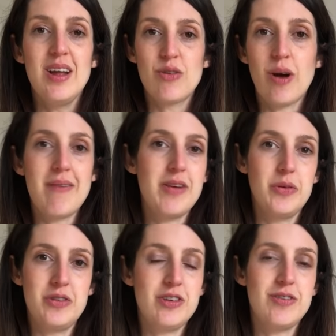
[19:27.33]
try if you
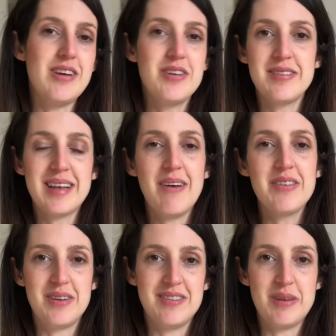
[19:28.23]
want to stretch
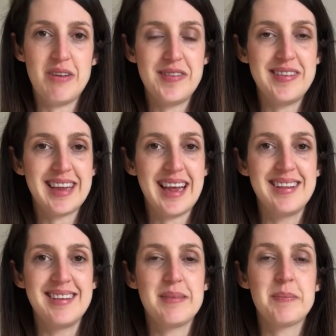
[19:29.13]
yourselves on some different
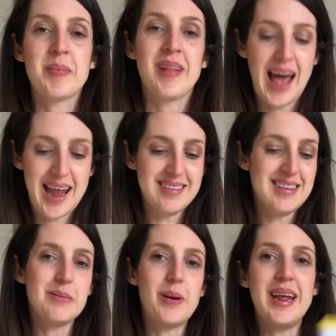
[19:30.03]
skills. And it's
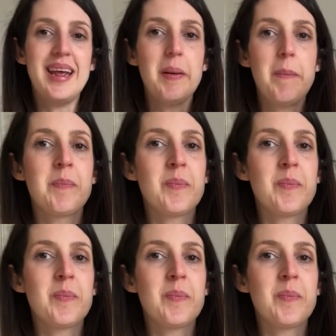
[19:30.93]
this one here,